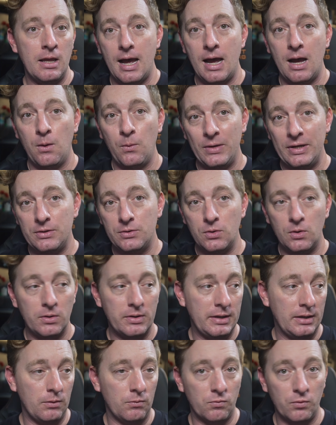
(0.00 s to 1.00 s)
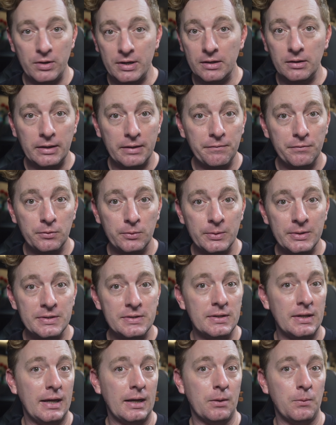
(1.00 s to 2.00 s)
Are we talking real
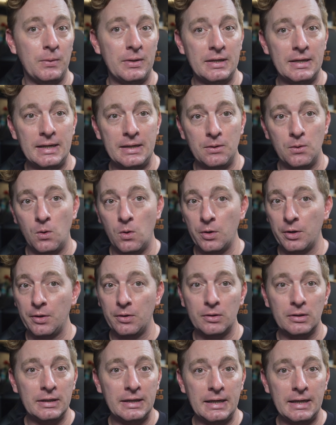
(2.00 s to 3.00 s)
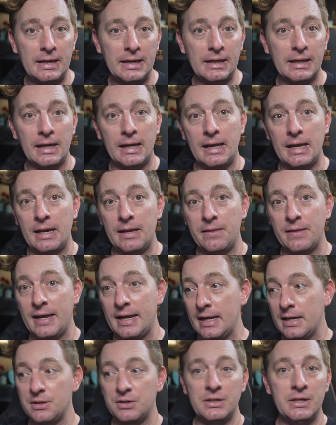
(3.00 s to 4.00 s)
influence, like we need auto cleaning and
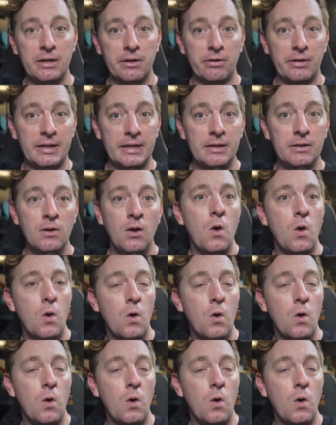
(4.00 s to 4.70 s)
they engineer it in?